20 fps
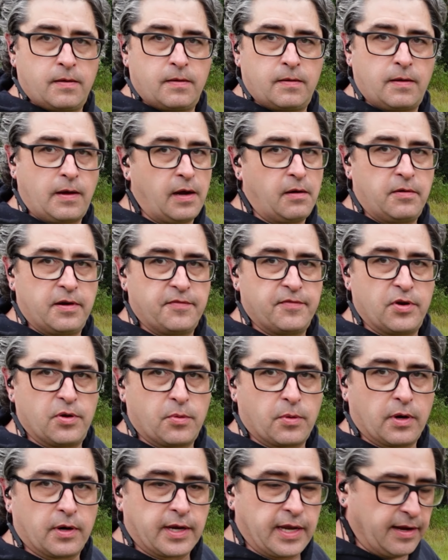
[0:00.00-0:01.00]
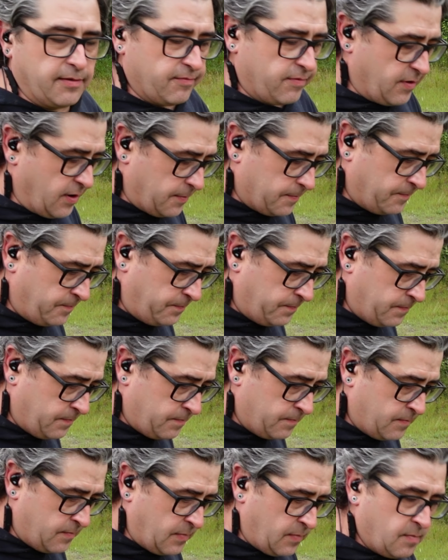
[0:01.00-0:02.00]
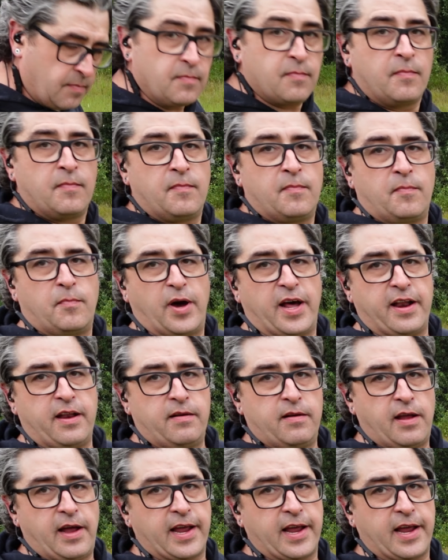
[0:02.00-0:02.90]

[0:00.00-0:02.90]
I don't even know where it came from. But